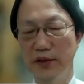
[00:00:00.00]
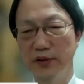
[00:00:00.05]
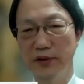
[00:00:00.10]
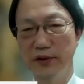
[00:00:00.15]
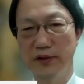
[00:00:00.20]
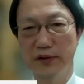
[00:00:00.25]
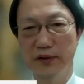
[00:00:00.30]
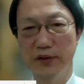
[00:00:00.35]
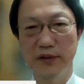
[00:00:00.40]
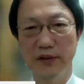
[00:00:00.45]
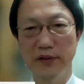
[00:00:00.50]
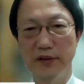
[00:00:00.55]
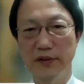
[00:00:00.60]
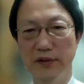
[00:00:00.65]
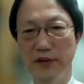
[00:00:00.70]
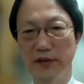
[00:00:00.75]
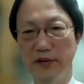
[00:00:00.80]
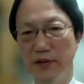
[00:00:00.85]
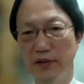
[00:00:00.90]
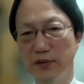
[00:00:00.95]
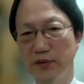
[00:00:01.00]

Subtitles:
agents. This is